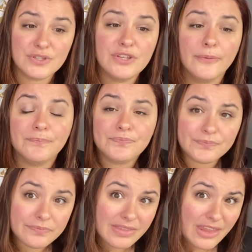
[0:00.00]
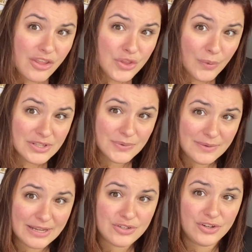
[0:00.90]
So you also wanna
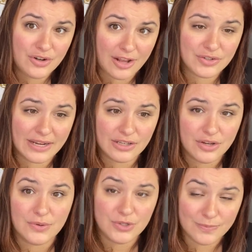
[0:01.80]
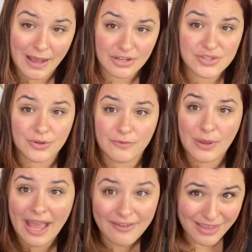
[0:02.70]
make sure you're not trying to do too much. So if you
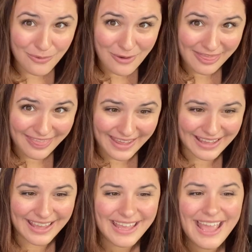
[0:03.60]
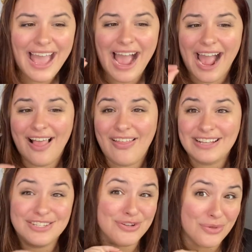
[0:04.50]
have that one thing, I like
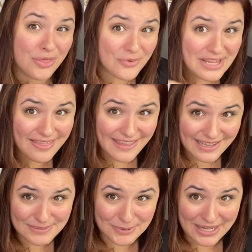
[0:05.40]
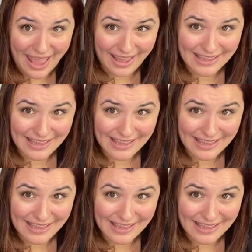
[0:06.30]
to do three things per day.